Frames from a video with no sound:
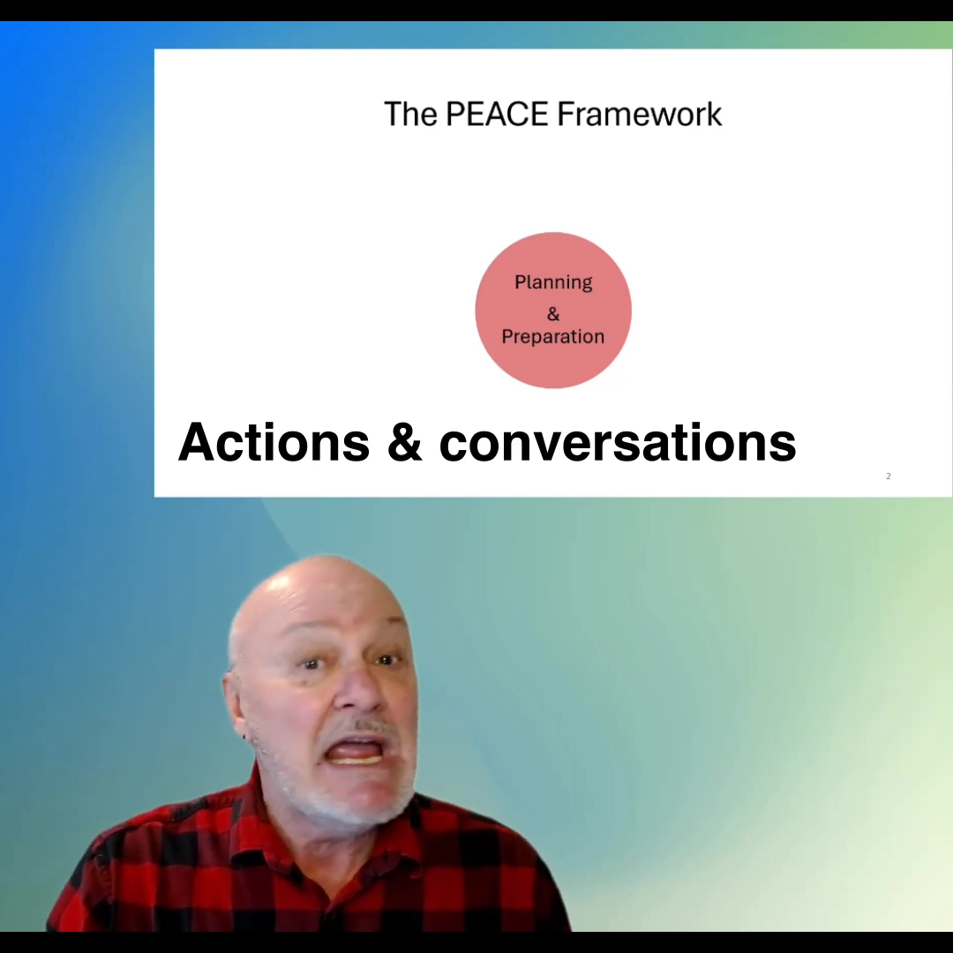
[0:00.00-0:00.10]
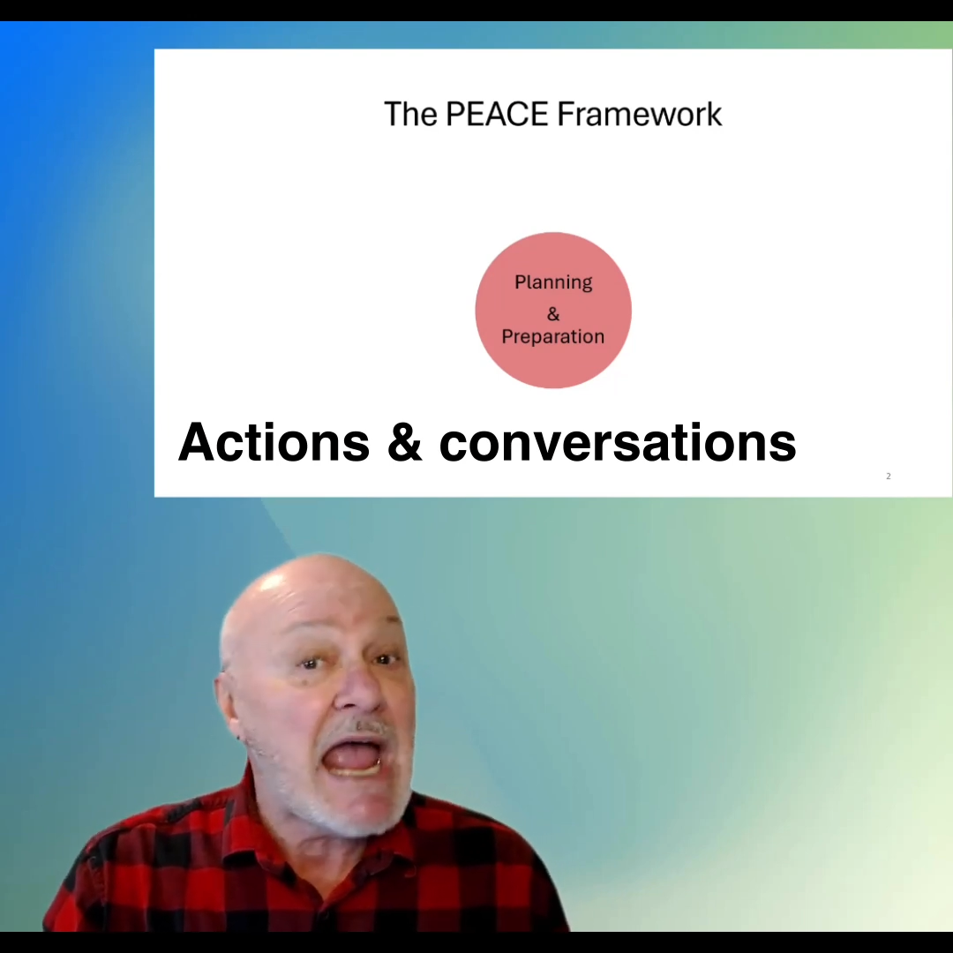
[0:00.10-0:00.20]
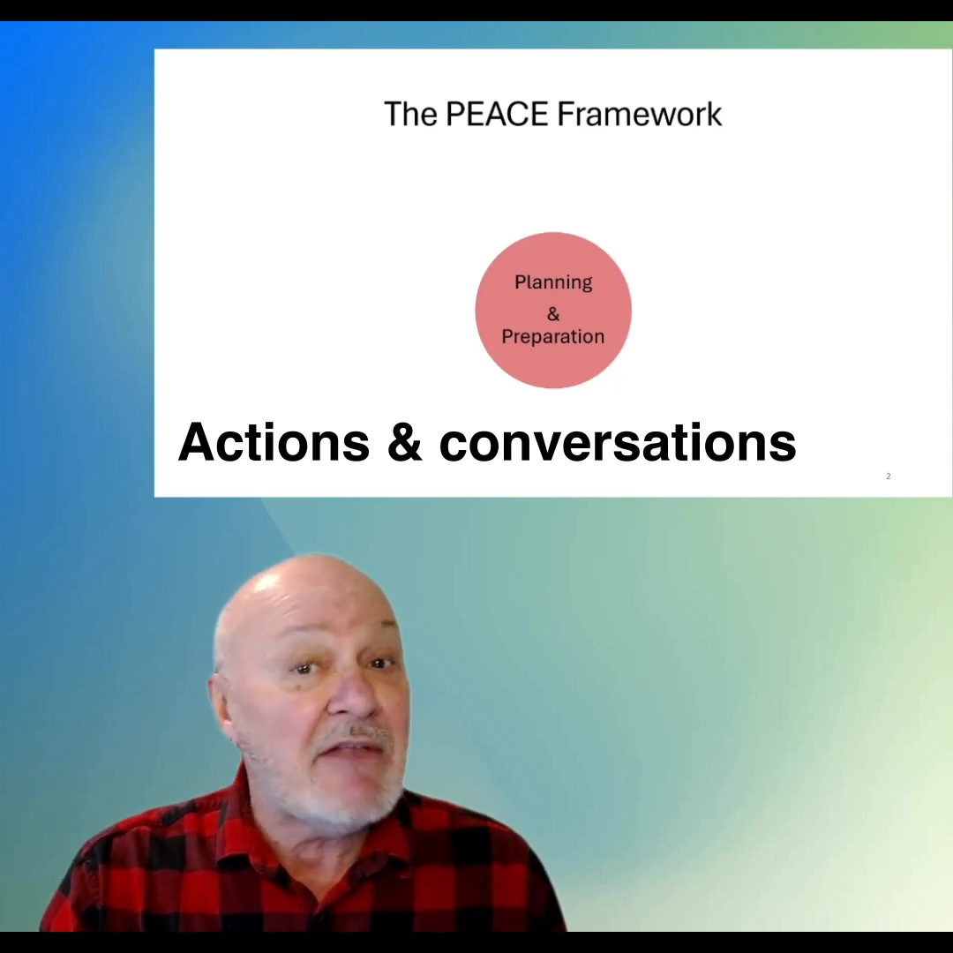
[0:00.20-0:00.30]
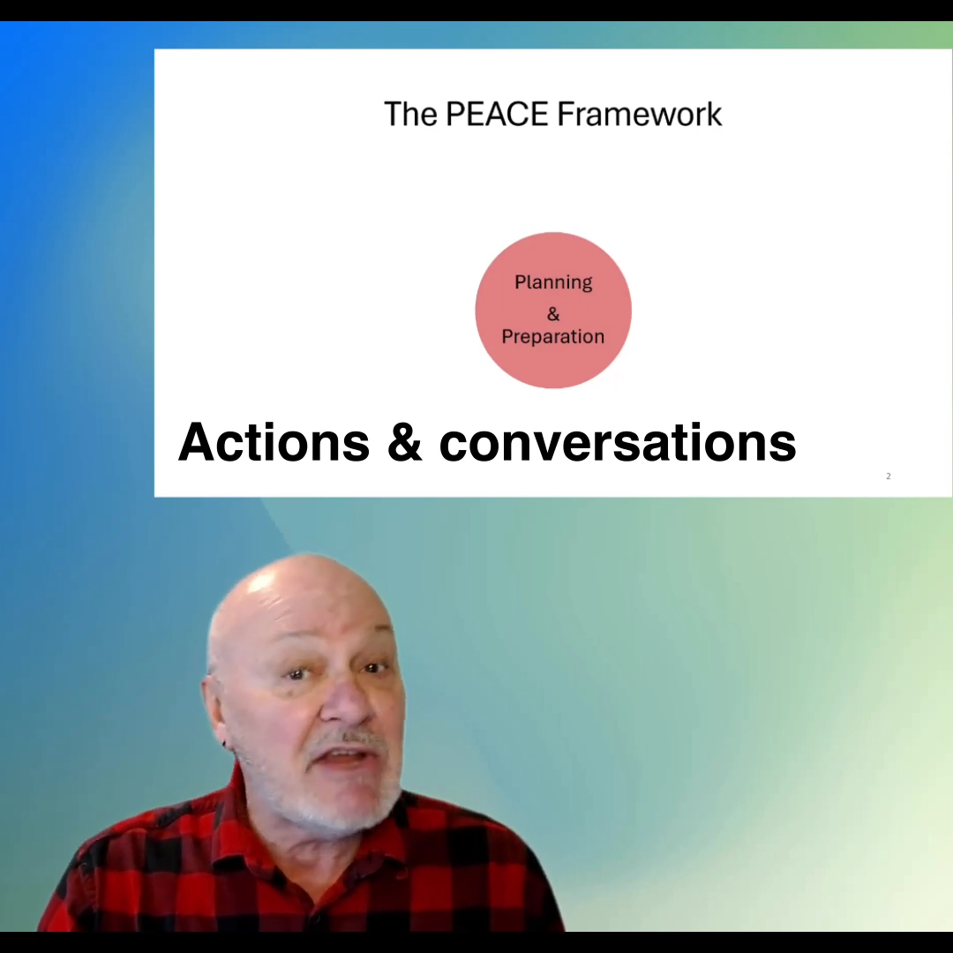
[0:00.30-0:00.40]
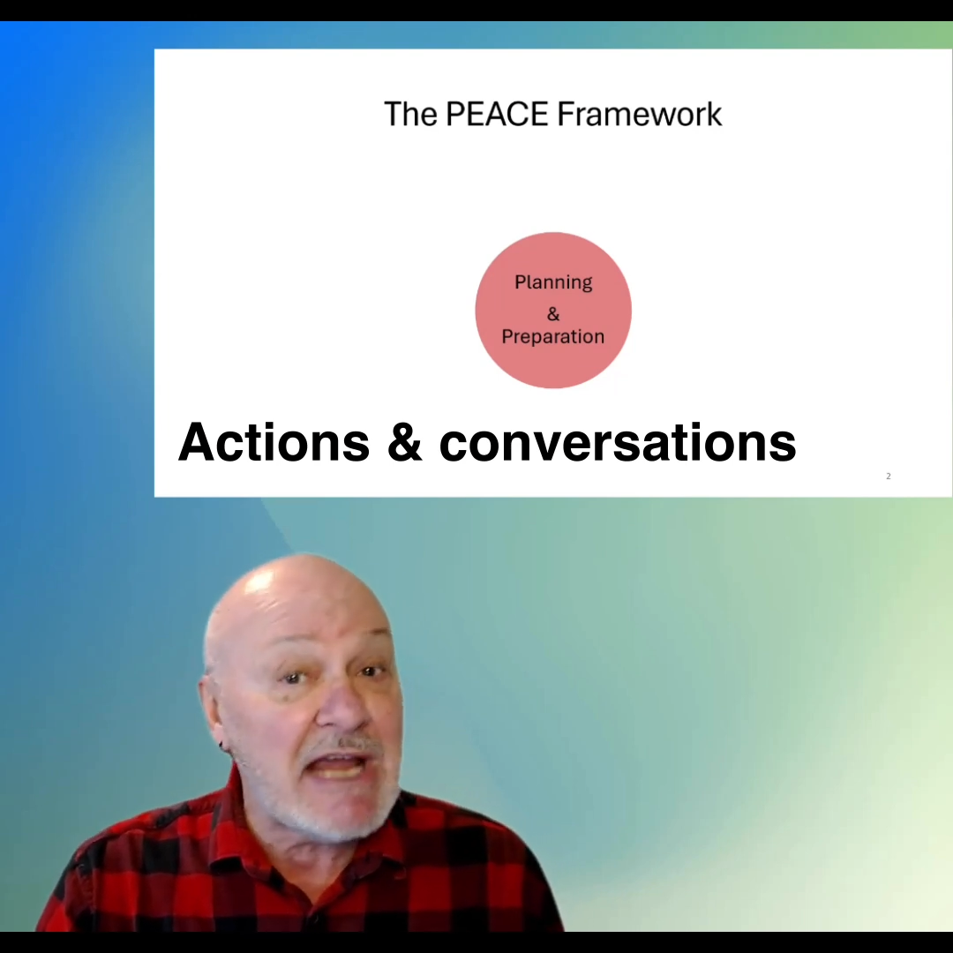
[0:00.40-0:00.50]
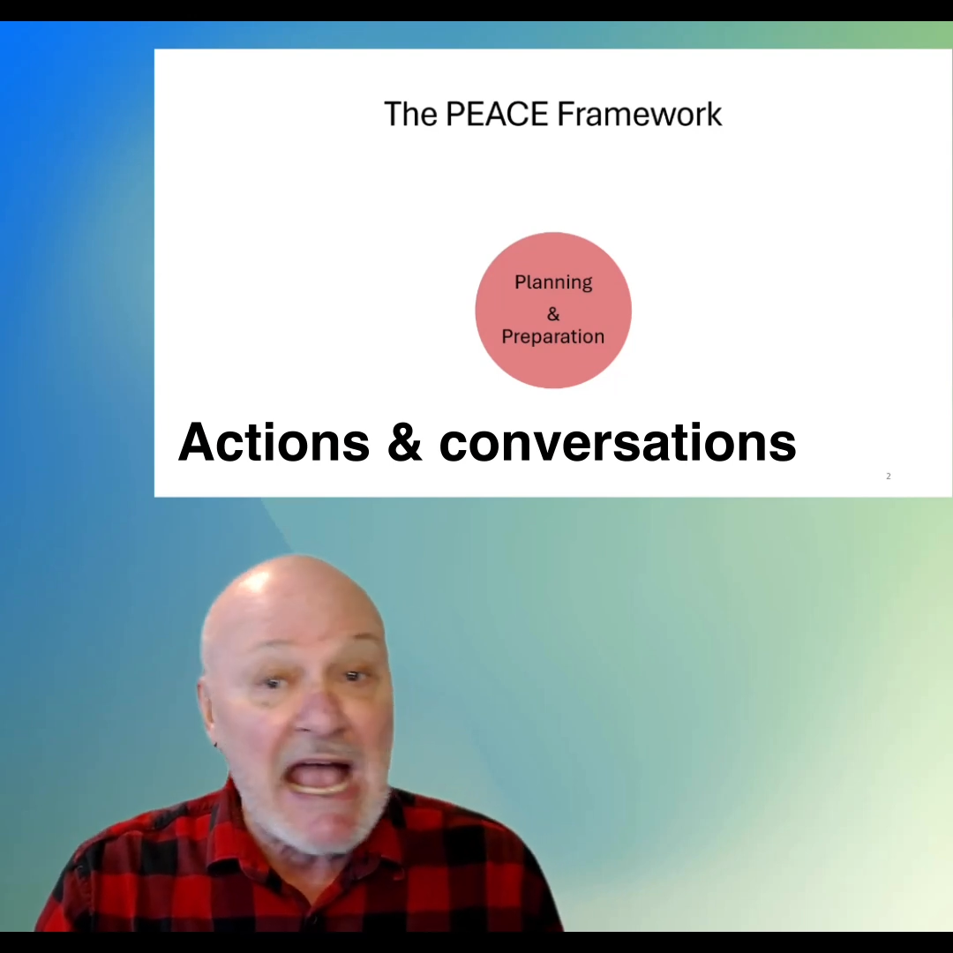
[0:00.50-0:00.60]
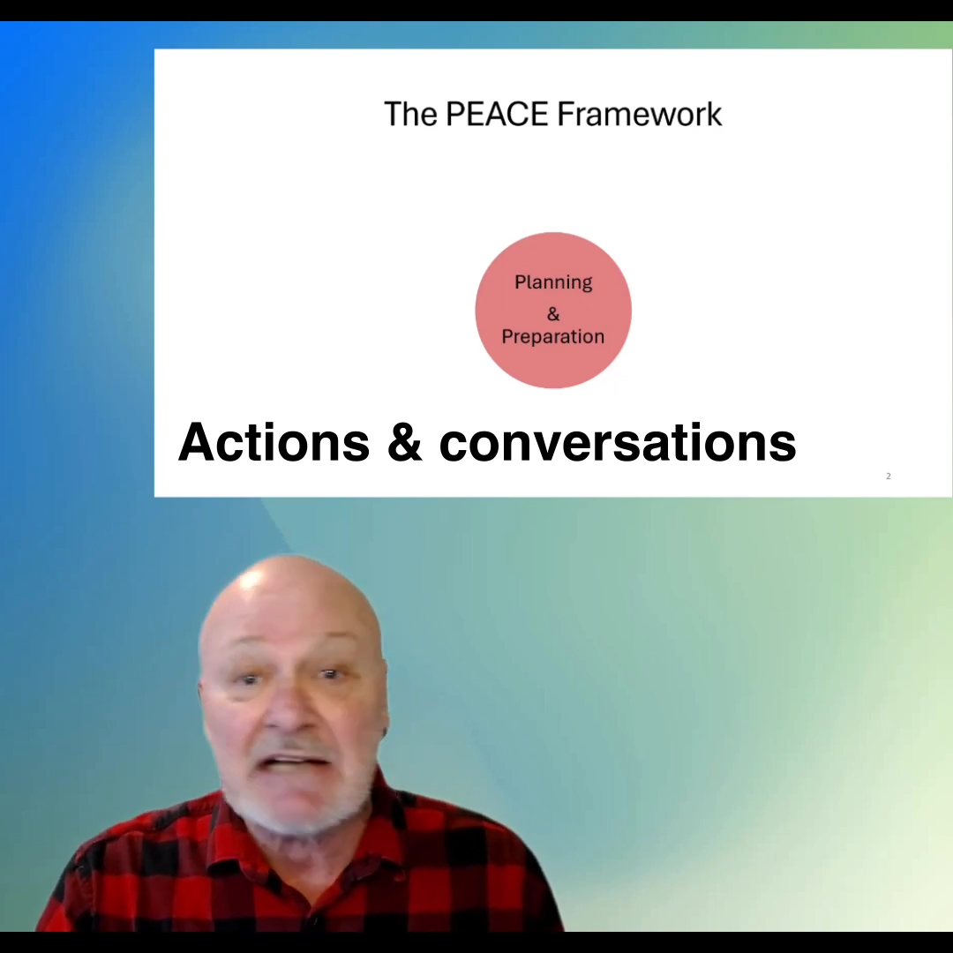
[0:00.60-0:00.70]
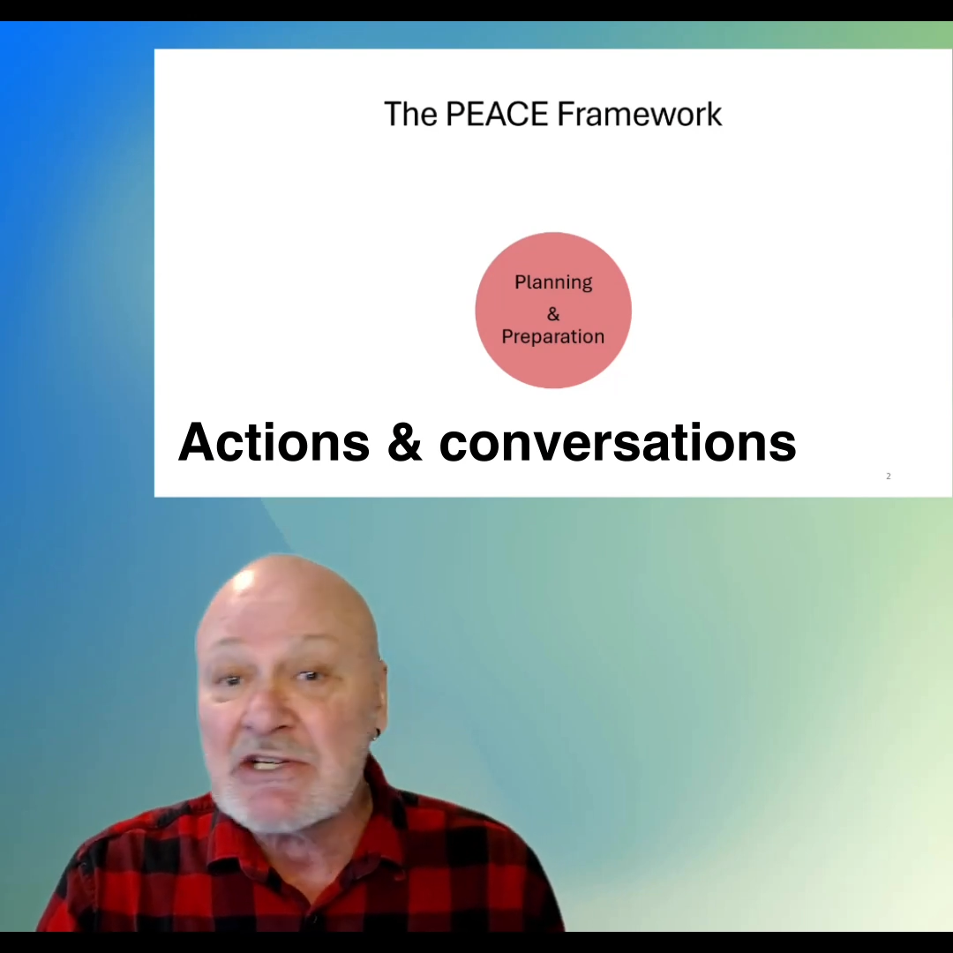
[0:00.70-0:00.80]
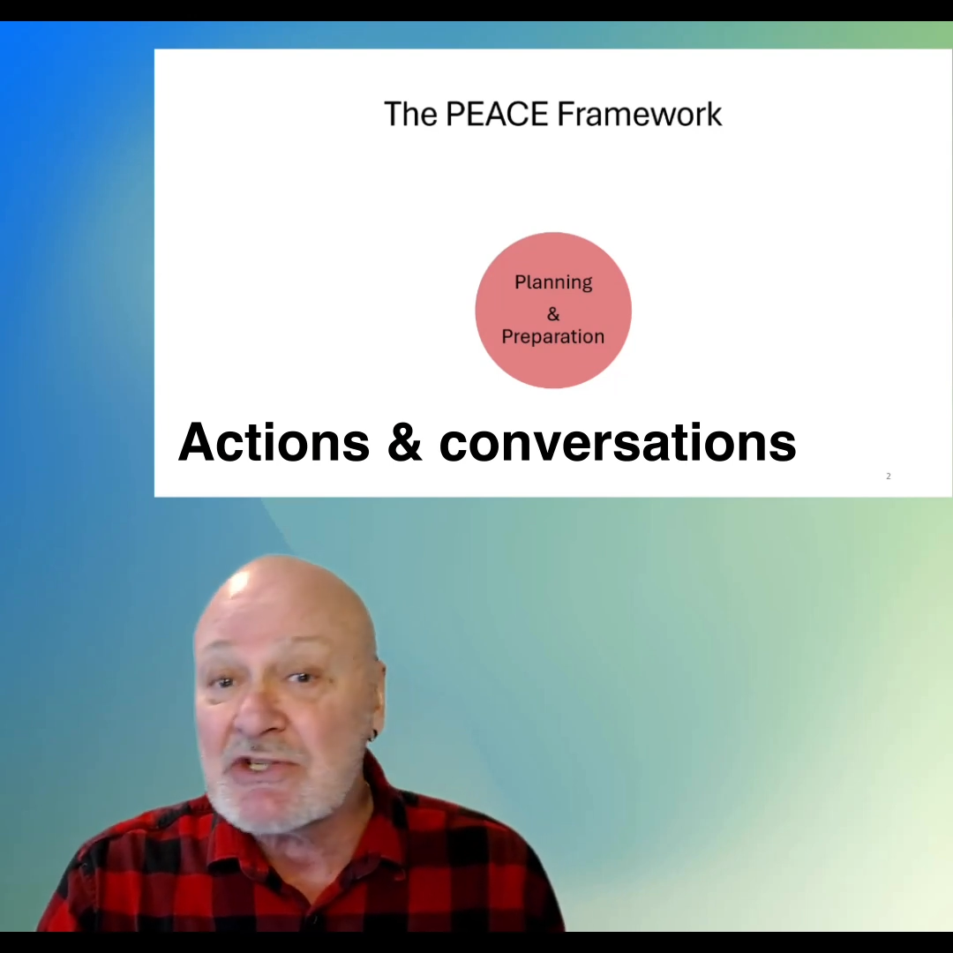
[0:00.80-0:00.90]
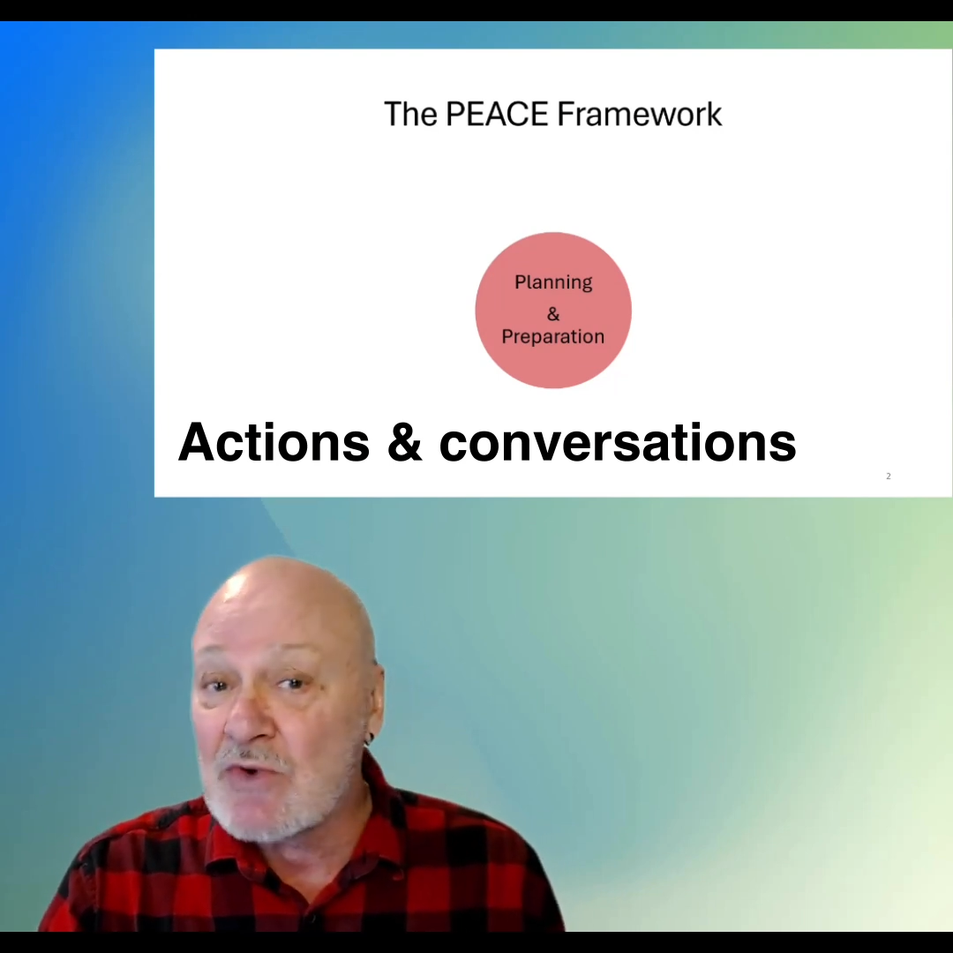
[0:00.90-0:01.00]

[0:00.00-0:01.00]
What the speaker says: and the actus